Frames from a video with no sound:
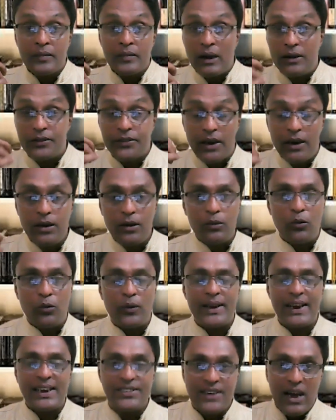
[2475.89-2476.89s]
I'll tell you
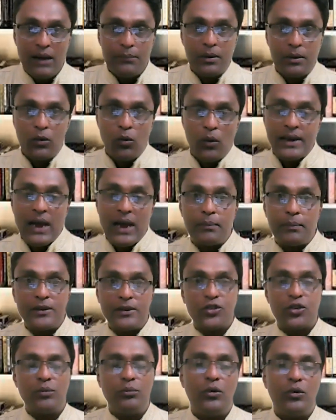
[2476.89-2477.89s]
one example, what
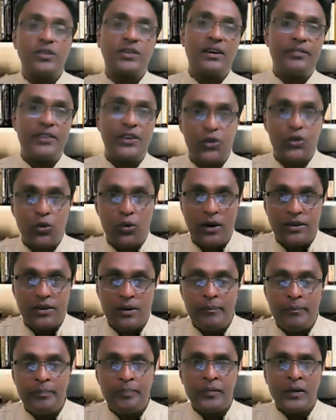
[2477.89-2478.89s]
happens to most of the students.
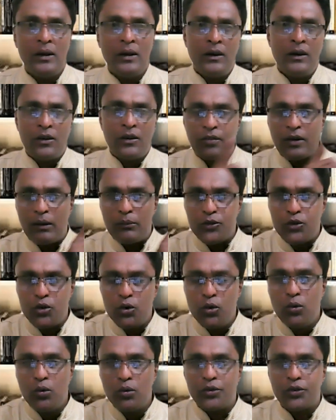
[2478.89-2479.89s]
From
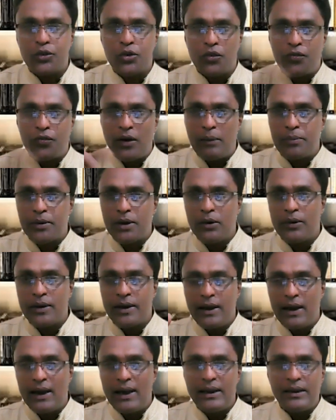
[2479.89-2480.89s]
June to
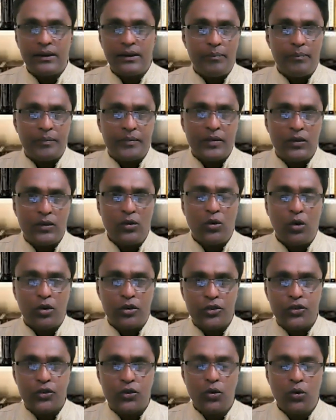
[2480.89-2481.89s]
February end, you go
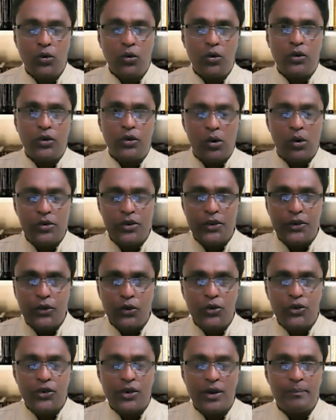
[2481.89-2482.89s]
to school, you go to
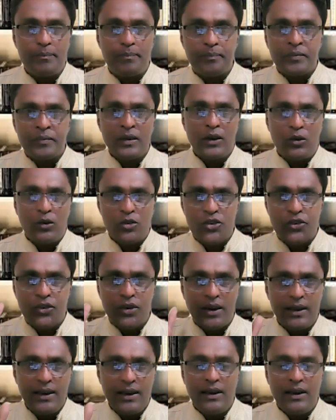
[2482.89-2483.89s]
tuition, you
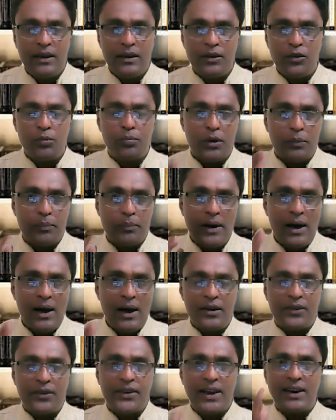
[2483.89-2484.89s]
study, you
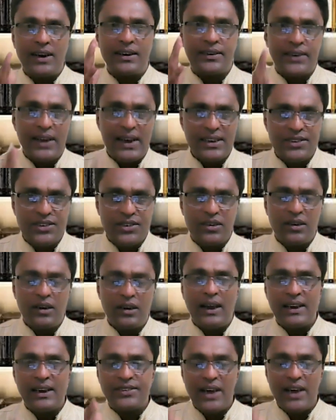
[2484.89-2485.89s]
prepare, you take a test,
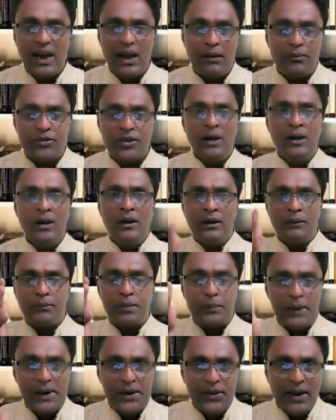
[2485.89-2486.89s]
exams,
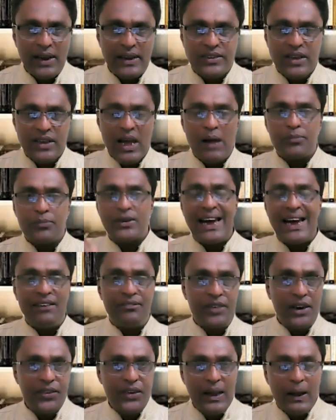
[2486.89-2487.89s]
preparatory exams,
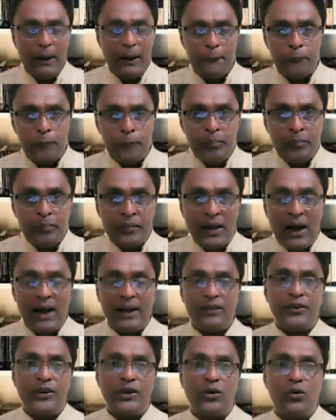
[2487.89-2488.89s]
everything.
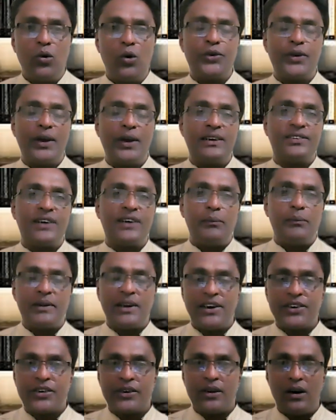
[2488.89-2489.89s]
And when you go to
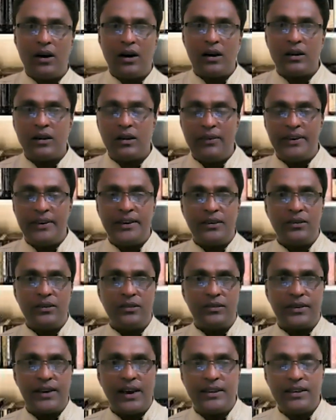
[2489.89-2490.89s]
examination hall, when
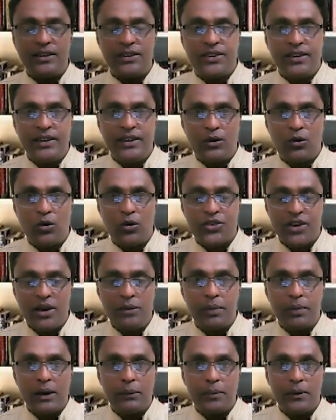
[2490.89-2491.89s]
you see the
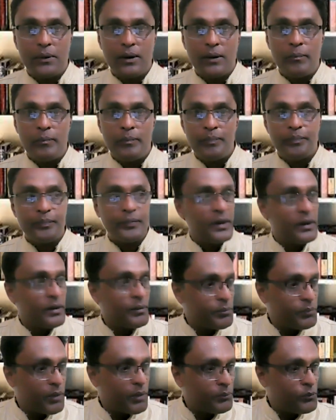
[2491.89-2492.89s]
question paper,
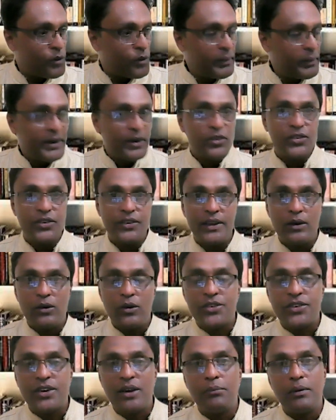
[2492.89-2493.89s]
the moment you see the
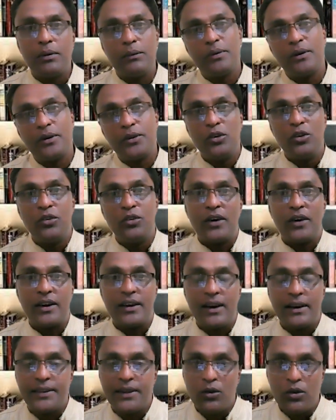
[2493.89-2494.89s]
question paper, you'll
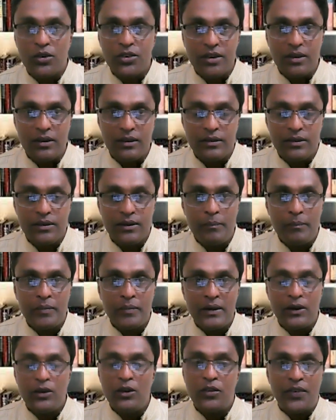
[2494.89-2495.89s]
forget the questions.
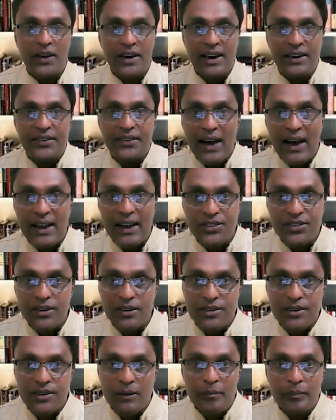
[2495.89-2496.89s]
You'll forget the
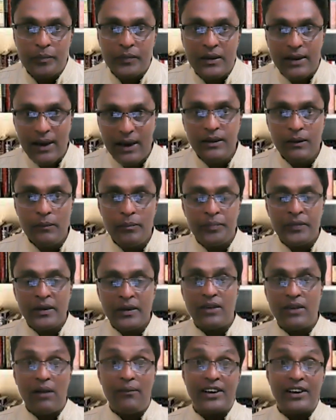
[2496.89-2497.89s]
answers, right?
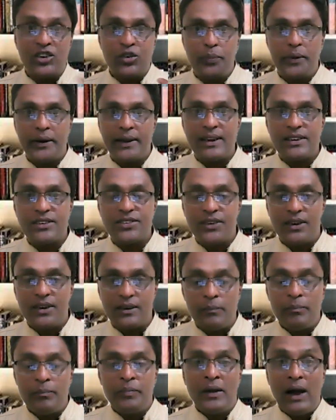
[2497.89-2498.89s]
We have experienced
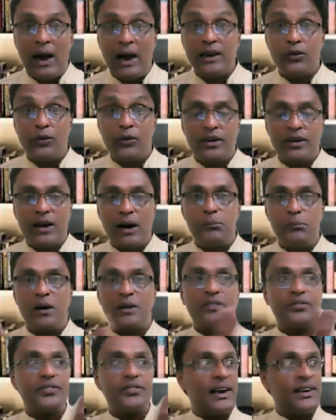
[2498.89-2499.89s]
that. And when you come
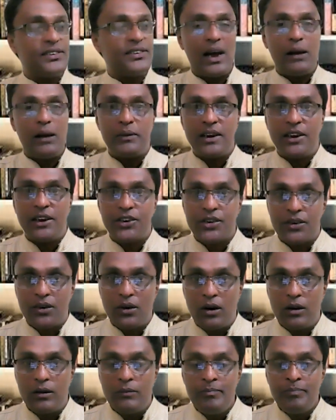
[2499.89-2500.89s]
out of the examination
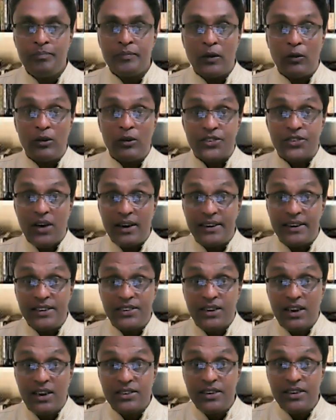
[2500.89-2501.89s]
hall, you start
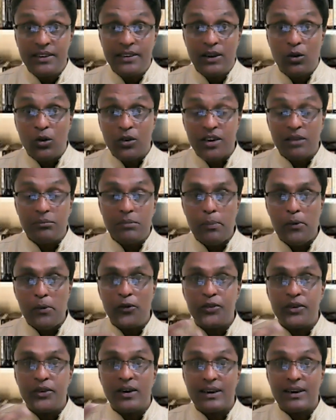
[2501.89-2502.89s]
discussing the question
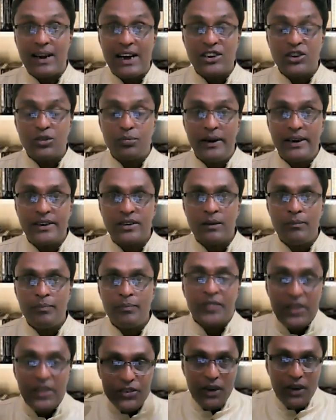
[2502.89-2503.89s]
paper with your classmates,
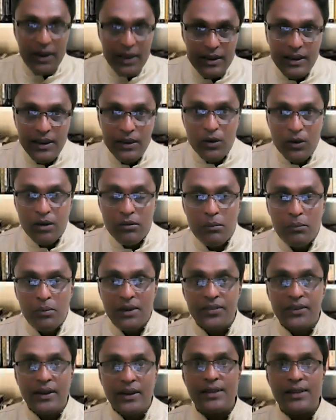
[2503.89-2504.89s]
suddenly you
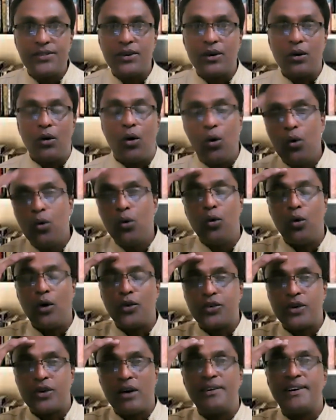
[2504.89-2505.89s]
remember the answer. Oh, I
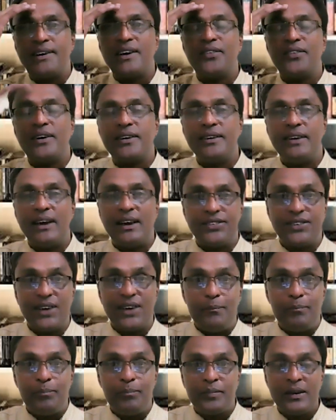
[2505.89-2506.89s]
should have written that in
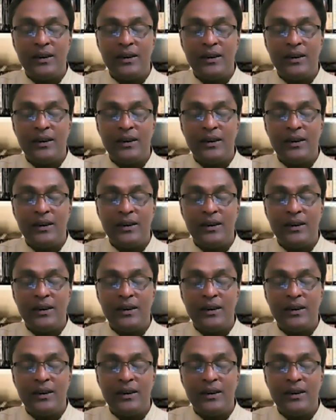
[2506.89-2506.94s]
exam.